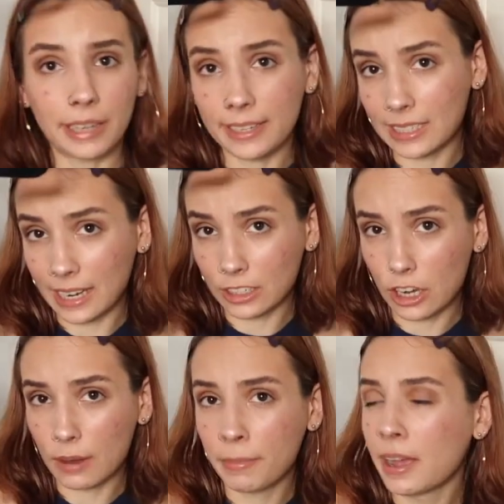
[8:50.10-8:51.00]
plain tank
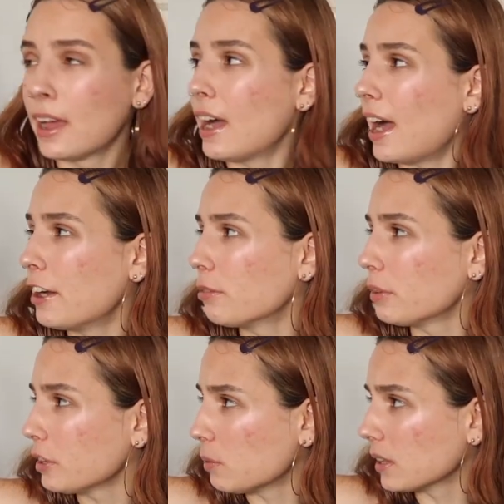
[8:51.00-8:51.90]
top. I don't
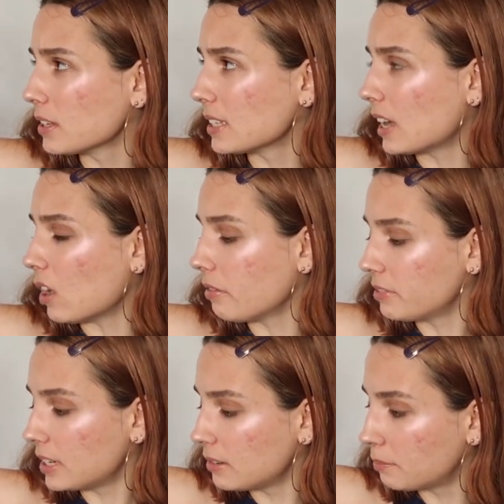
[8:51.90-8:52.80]
really wear this that
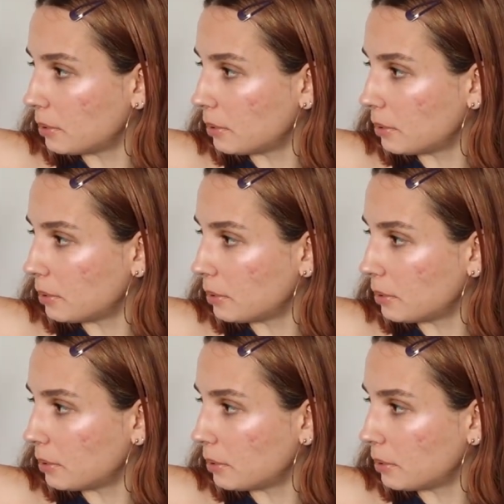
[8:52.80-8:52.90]
often,